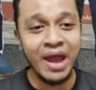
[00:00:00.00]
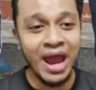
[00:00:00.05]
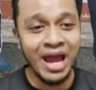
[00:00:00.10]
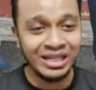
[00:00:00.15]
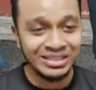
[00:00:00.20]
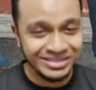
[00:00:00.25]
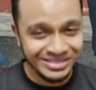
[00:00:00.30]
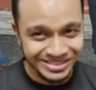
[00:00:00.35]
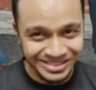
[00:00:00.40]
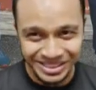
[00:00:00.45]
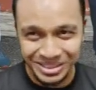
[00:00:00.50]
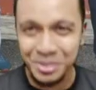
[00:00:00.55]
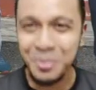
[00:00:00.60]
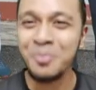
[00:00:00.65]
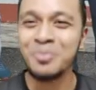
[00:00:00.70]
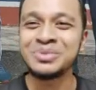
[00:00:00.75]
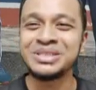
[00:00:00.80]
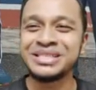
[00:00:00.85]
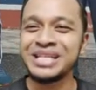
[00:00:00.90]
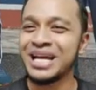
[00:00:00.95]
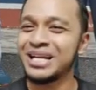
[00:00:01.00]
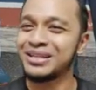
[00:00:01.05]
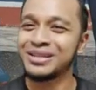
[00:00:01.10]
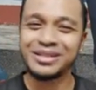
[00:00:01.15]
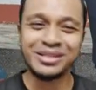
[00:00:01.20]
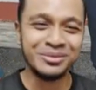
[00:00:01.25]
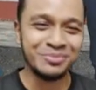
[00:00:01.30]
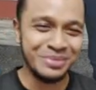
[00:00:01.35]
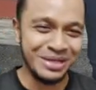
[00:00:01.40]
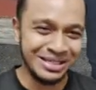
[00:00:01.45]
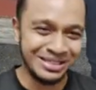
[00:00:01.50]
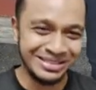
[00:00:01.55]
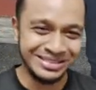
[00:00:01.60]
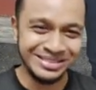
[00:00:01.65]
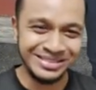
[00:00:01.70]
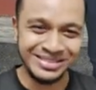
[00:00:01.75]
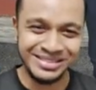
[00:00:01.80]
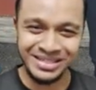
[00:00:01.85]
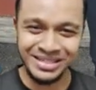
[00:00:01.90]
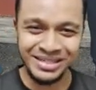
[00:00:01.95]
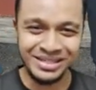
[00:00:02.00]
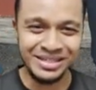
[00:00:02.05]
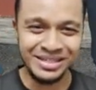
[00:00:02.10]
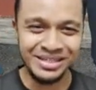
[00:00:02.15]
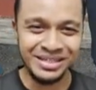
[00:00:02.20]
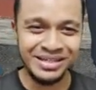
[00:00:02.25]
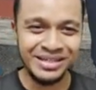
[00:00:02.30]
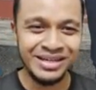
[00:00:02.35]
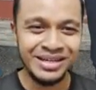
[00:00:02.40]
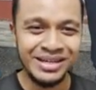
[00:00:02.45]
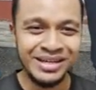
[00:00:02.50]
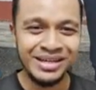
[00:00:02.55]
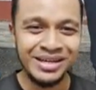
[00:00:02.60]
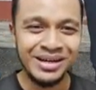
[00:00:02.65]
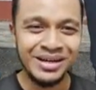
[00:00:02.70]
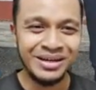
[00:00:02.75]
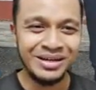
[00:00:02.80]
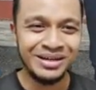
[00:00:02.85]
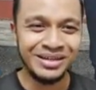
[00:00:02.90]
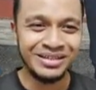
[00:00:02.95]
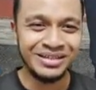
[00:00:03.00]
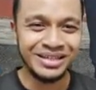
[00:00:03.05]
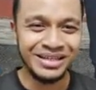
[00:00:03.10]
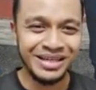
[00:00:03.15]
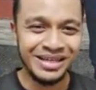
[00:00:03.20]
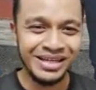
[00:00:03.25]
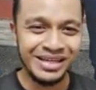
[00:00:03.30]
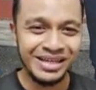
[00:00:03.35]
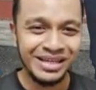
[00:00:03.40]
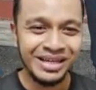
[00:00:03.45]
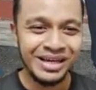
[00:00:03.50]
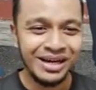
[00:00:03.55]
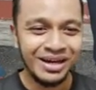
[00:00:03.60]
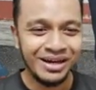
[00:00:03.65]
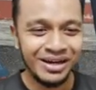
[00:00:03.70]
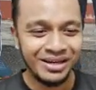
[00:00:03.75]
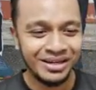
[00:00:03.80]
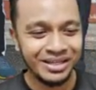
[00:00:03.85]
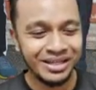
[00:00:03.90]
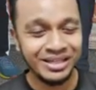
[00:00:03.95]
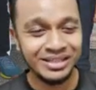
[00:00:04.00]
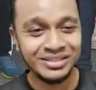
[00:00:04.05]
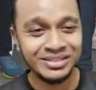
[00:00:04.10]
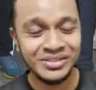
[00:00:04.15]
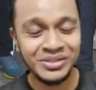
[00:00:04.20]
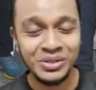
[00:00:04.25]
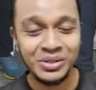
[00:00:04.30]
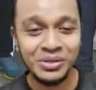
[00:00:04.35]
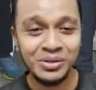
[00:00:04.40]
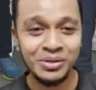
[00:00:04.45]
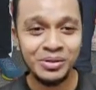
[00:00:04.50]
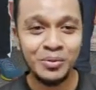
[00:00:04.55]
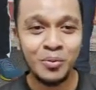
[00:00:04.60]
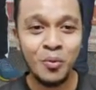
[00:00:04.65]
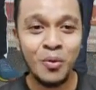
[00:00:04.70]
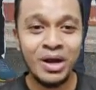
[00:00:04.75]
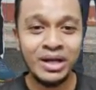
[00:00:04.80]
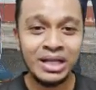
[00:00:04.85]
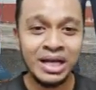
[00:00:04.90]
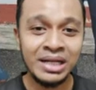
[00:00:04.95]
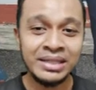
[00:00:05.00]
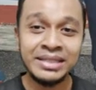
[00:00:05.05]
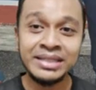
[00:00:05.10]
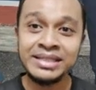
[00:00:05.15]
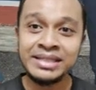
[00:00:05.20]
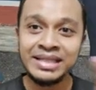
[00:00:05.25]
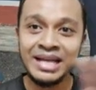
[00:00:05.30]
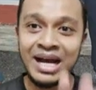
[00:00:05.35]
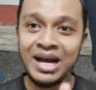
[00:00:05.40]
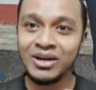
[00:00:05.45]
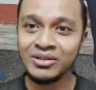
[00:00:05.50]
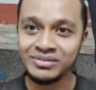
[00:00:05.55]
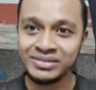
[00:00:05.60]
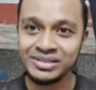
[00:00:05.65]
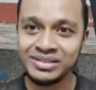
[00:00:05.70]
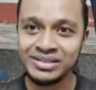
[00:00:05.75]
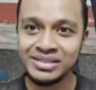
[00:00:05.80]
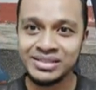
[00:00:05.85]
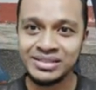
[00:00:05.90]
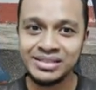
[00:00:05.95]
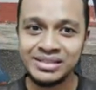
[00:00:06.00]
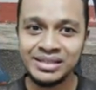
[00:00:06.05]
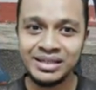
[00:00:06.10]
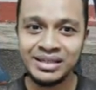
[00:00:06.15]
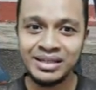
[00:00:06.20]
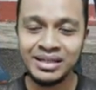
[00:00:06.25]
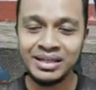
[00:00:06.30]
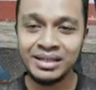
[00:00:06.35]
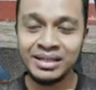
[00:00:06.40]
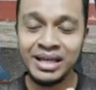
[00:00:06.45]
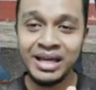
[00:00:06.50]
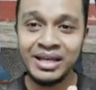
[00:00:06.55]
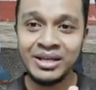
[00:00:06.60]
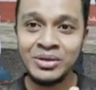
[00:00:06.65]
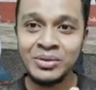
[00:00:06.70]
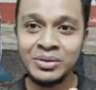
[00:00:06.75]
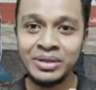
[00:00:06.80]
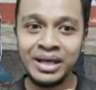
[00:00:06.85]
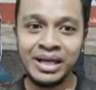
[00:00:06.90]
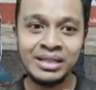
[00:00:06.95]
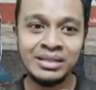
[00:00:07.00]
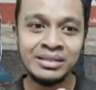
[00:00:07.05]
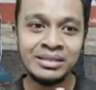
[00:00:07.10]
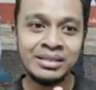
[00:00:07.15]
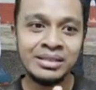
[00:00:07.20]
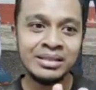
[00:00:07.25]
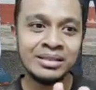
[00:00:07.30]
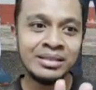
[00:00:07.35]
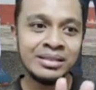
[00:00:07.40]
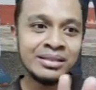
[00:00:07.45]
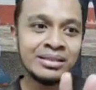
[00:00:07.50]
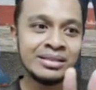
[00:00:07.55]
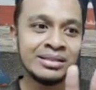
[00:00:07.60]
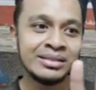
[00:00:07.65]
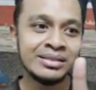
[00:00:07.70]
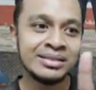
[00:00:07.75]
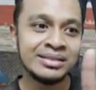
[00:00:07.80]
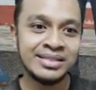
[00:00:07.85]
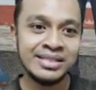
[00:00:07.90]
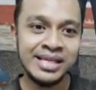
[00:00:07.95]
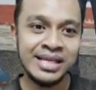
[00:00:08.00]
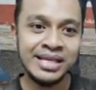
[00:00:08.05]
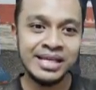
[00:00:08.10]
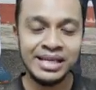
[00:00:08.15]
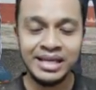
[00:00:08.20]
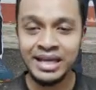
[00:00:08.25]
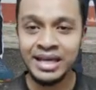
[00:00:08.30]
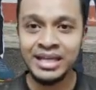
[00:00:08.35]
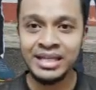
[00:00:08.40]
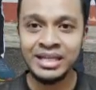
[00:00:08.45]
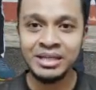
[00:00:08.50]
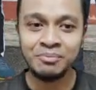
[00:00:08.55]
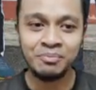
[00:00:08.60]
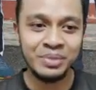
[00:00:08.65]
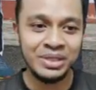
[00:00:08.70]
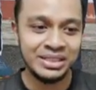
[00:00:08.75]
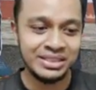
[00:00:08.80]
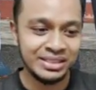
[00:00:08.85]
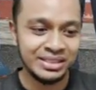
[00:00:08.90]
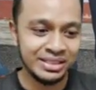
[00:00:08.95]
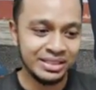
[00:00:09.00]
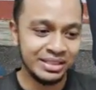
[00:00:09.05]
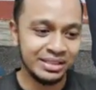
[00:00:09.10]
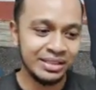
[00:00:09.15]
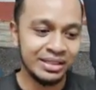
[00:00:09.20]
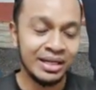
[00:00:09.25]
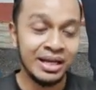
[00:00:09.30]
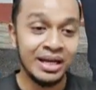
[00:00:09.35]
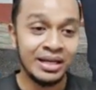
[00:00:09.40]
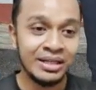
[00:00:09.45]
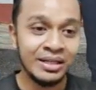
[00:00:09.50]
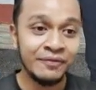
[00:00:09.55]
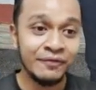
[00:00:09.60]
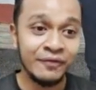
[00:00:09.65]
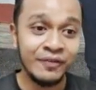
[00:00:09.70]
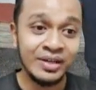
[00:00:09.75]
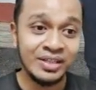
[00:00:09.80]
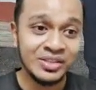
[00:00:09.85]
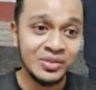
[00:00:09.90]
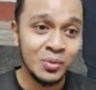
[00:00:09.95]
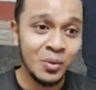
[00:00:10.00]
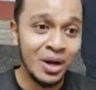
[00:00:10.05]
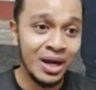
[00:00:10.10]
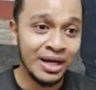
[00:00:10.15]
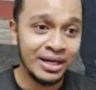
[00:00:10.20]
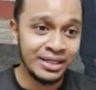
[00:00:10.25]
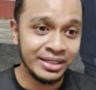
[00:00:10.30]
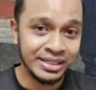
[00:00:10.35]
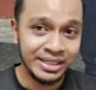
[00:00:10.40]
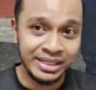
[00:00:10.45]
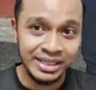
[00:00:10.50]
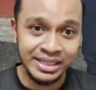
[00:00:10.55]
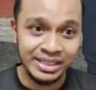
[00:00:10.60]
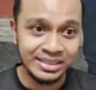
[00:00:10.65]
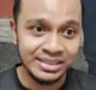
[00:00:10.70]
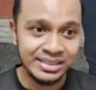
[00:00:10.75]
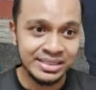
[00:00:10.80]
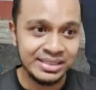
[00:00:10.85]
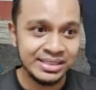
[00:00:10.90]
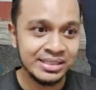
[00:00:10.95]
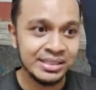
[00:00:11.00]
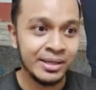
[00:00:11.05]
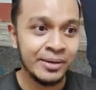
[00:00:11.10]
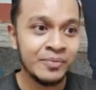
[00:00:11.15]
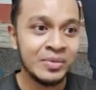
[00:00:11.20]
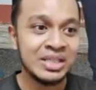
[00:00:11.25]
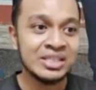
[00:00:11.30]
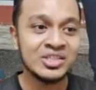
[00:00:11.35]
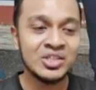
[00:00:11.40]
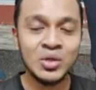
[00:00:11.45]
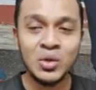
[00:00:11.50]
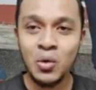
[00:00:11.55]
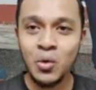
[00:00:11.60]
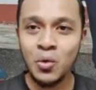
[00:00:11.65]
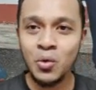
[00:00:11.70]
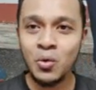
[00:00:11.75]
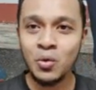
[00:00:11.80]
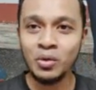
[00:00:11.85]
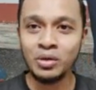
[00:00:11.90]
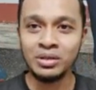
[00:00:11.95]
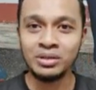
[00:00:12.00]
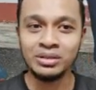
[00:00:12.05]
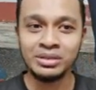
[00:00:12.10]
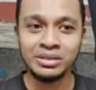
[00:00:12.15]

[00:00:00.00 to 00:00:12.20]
handsome gentlemen here. Okay, okay, so what are the nouns that you can see in the picture? The first one is school.